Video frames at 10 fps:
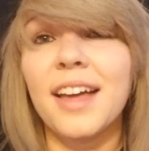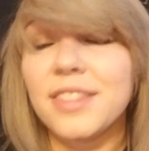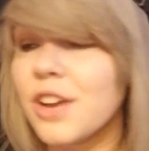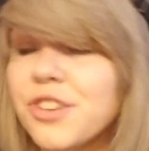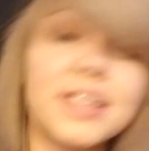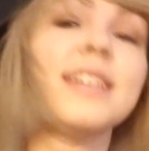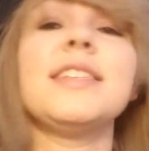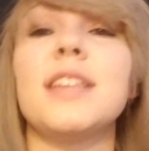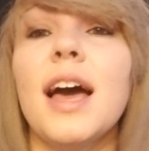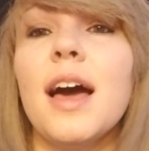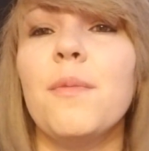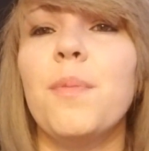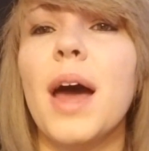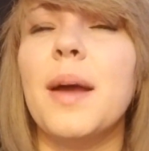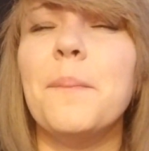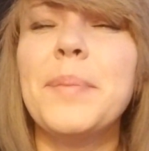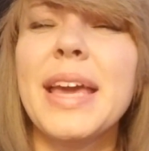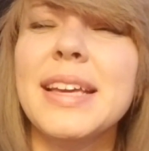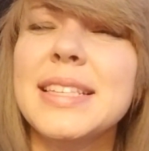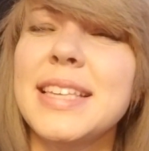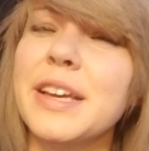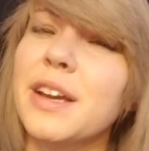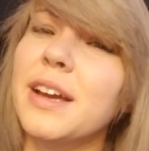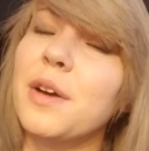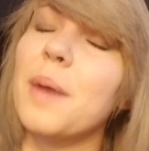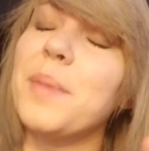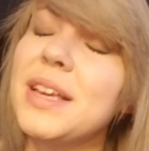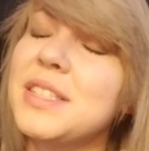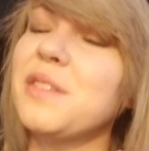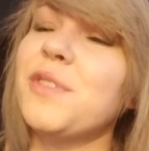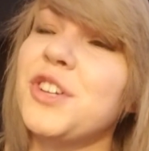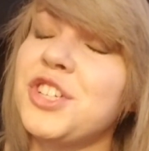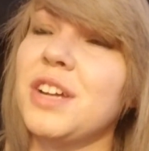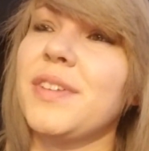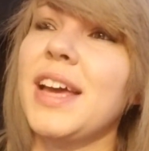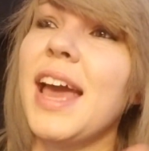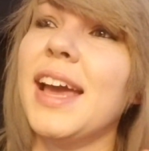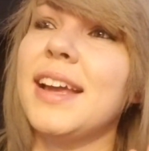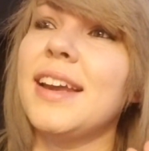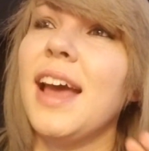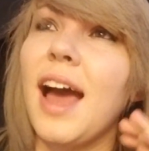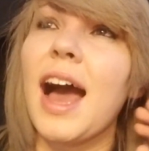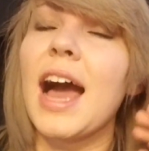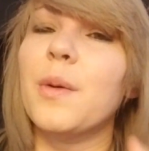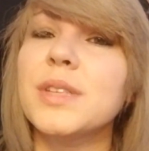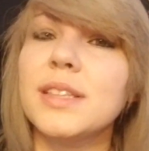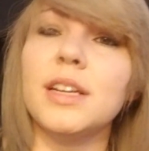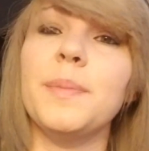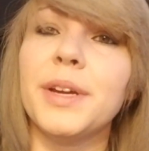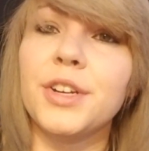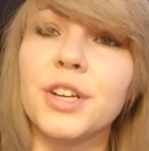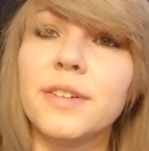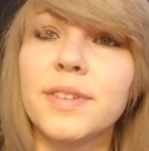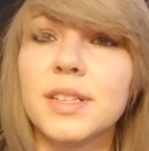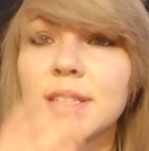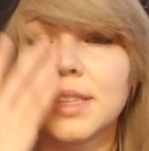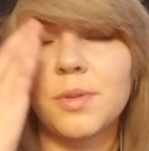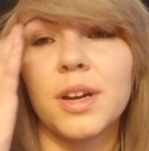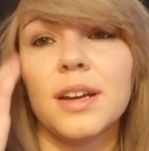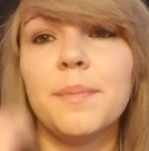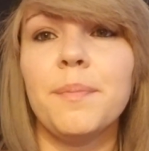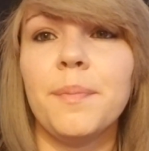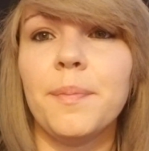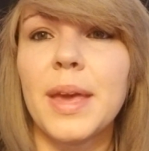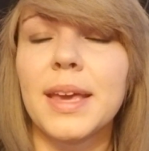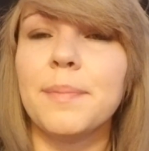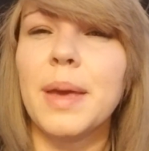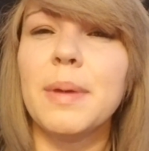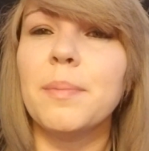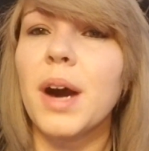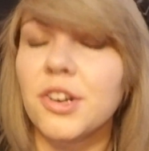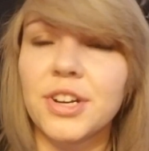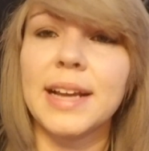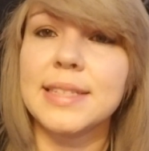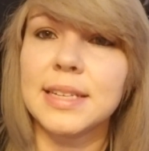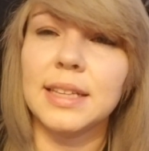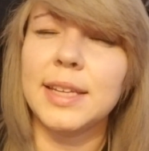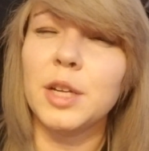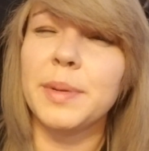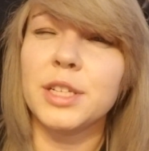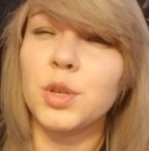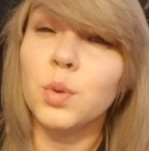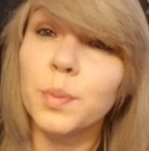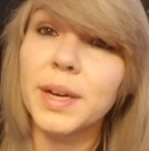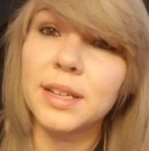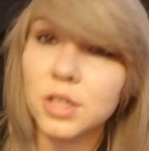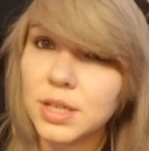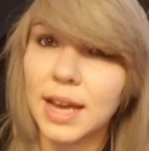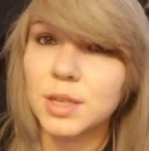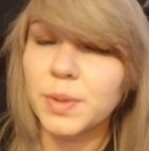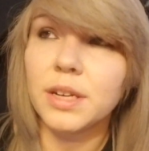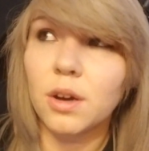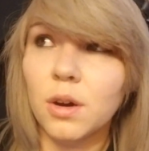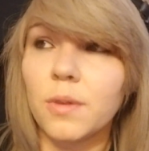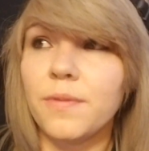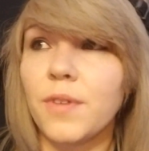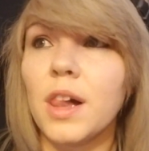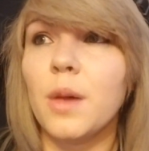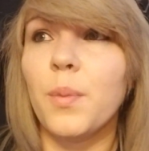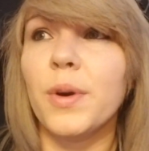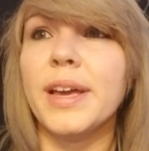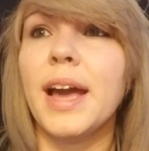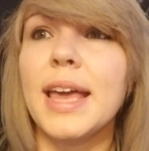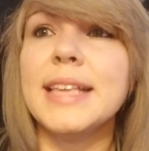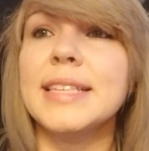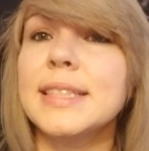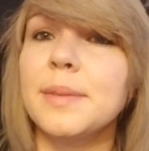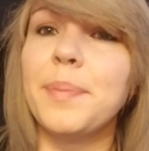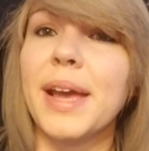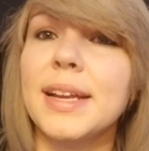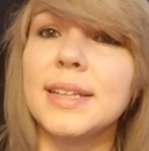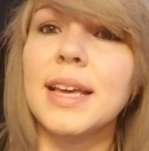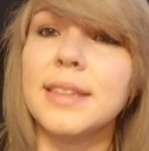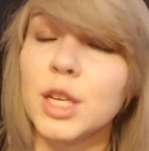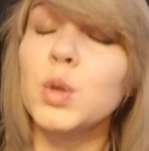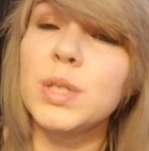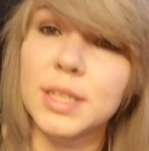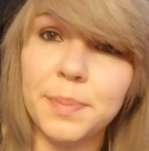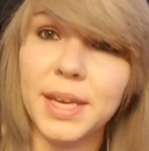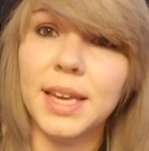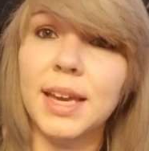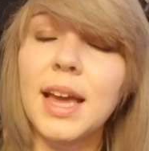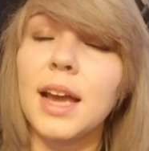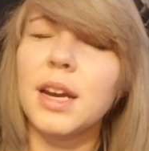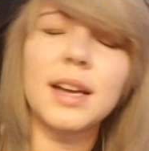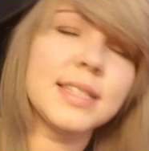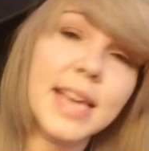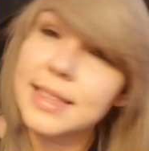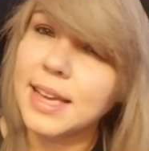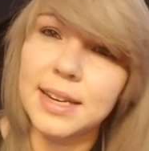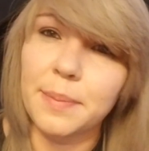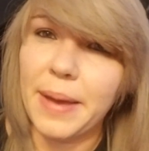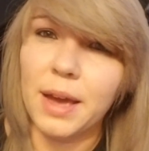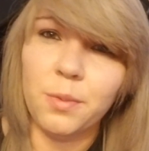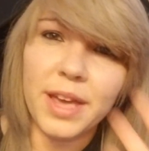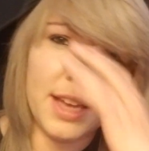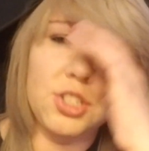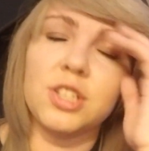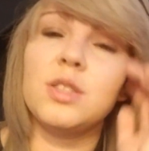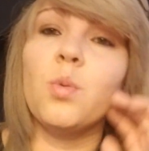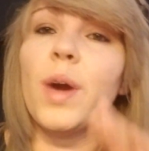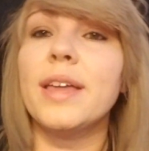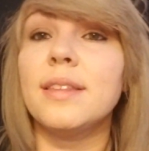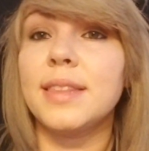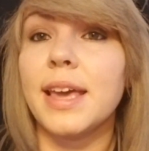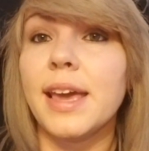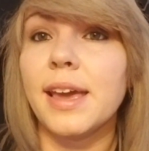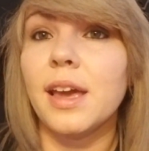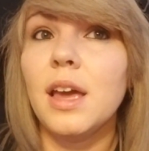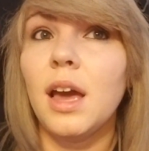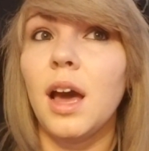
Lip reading: they released an amazing version of it, and I was a little bit nervous that they were gonna make it, maybe modernize it a little bit too much. As we know, Fall Out Boy isn't the band they used to be. Not saying that in a bad way, just the way that they